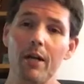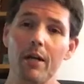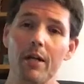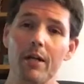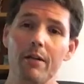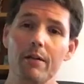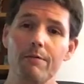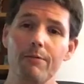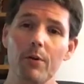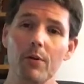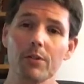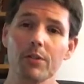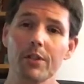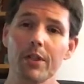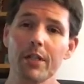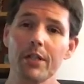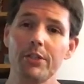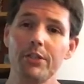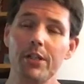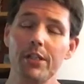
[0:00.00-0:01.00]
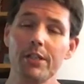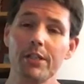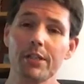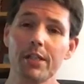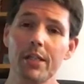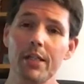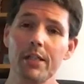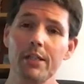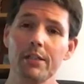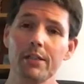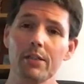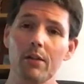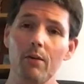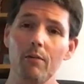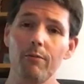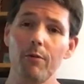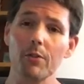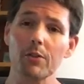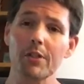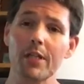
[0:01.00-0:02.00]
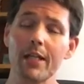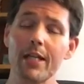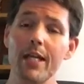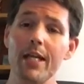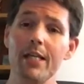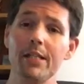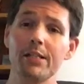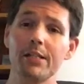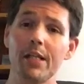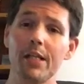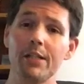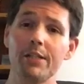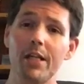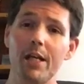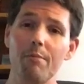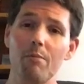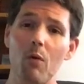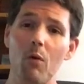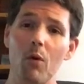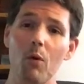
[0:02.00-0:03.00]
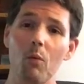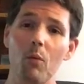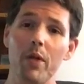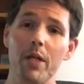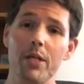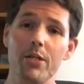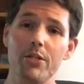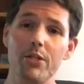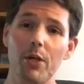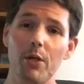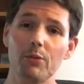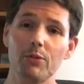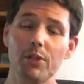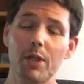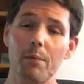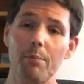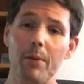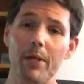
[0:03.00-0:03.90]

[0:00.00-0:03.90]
and the first thing she sees, or first thing he sees that morning when he shows up,